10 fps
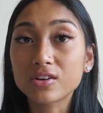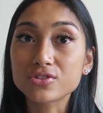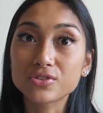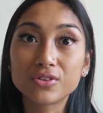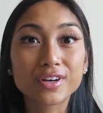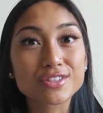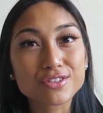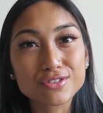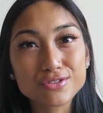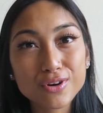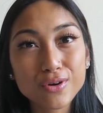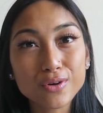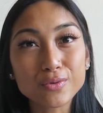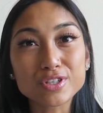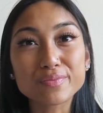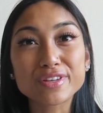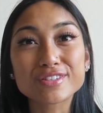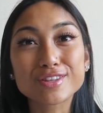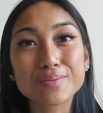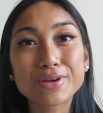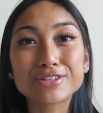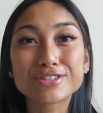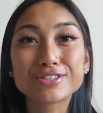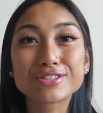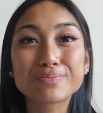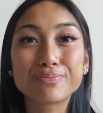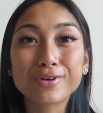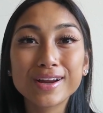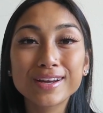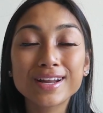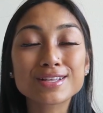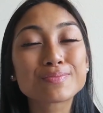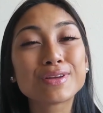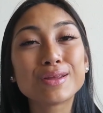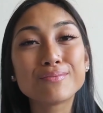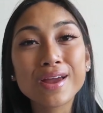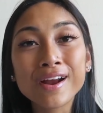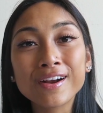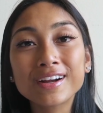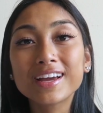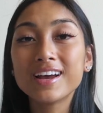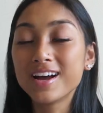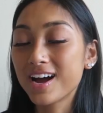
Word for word: also known as a stroke, which means that the patient's brain has been impaired.